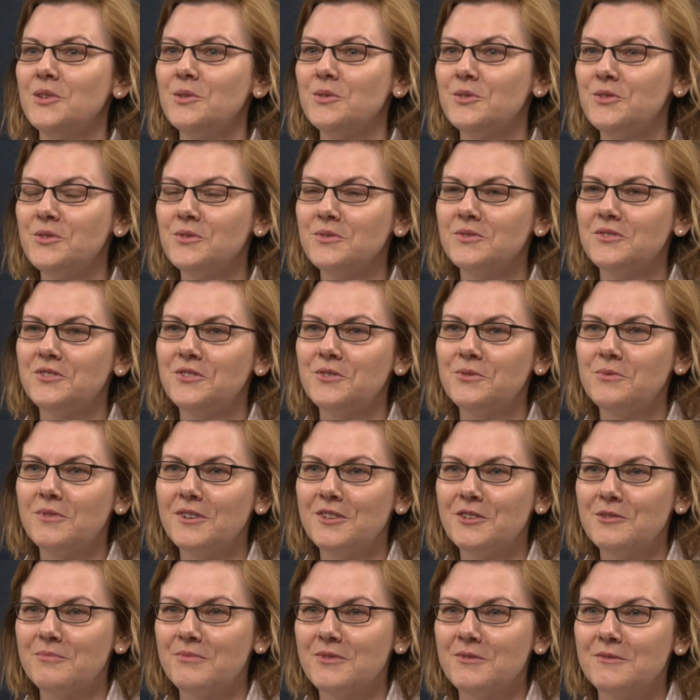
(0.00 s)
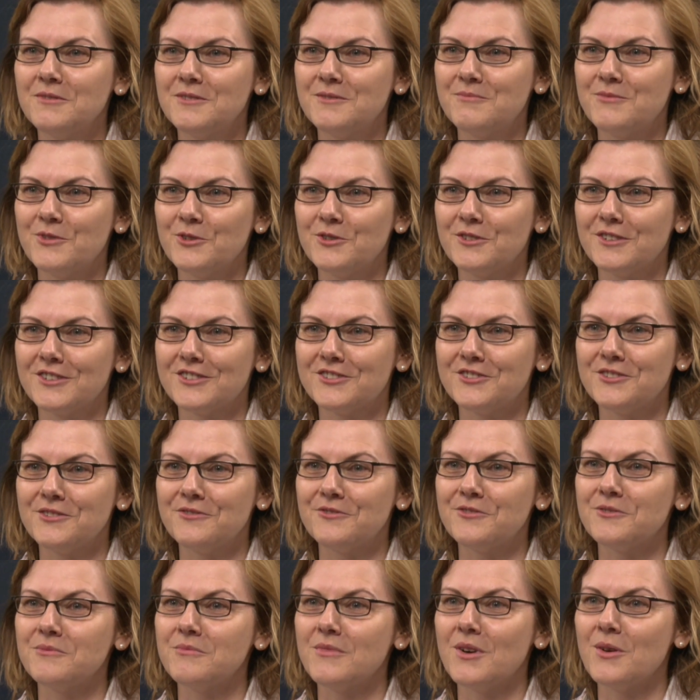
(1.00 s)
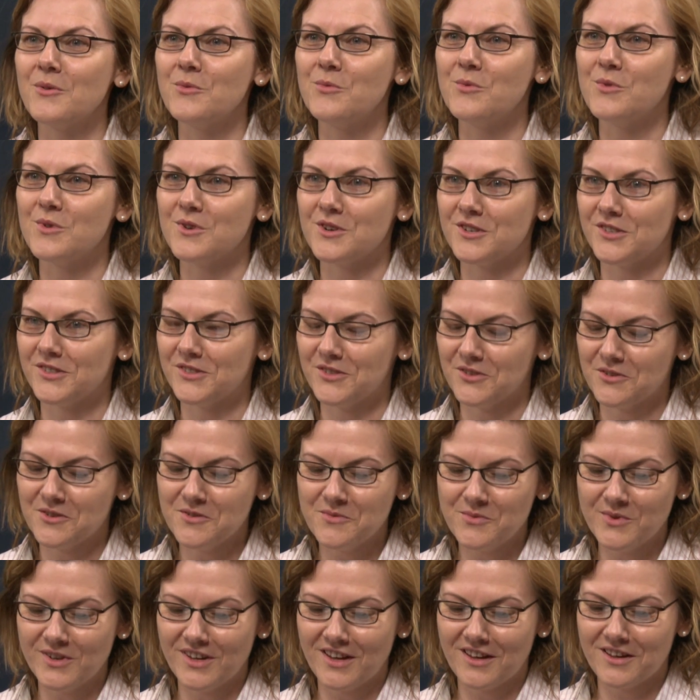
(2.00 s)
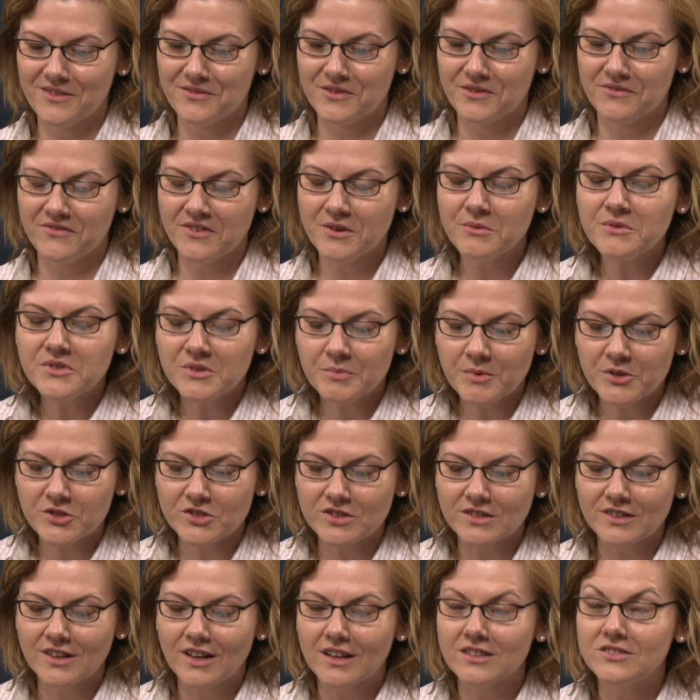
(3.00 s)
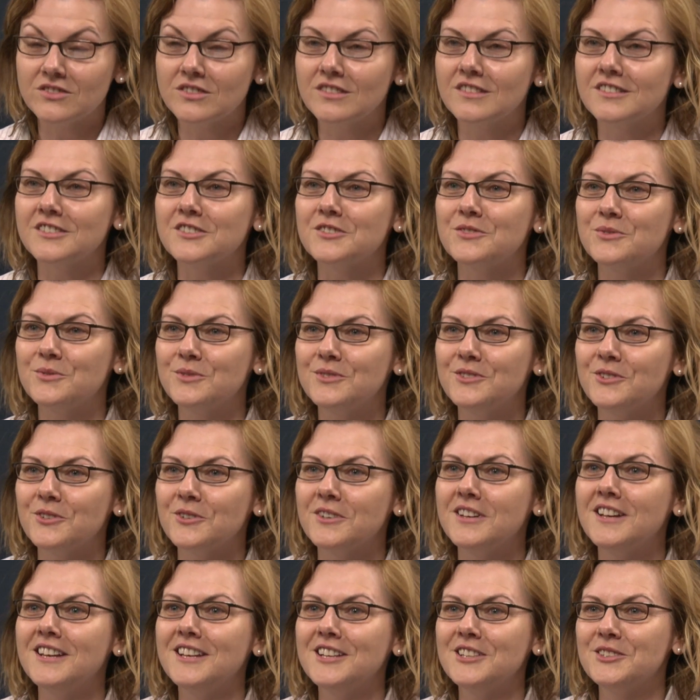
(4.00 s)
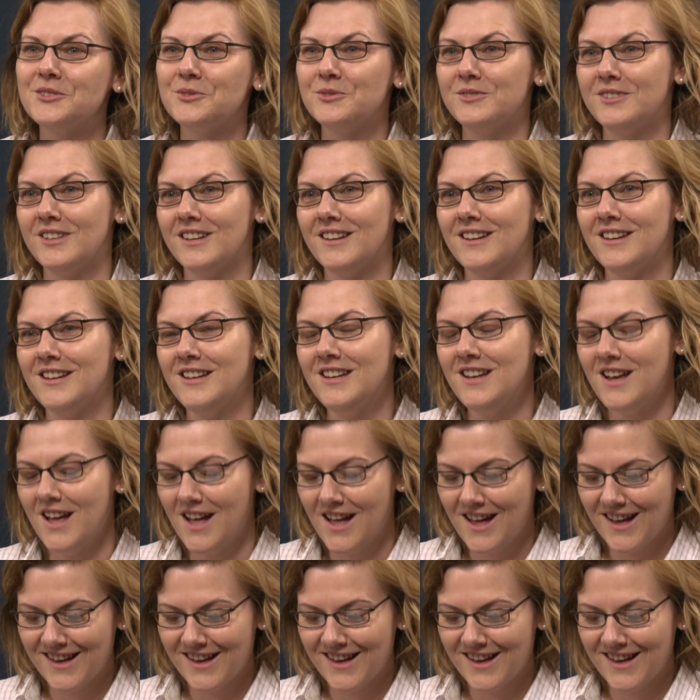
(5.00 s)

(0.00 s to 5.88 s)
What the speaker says: You're tuned to Radio Poland, broadcasting from Warsaw. We have a very special guest in our studio today,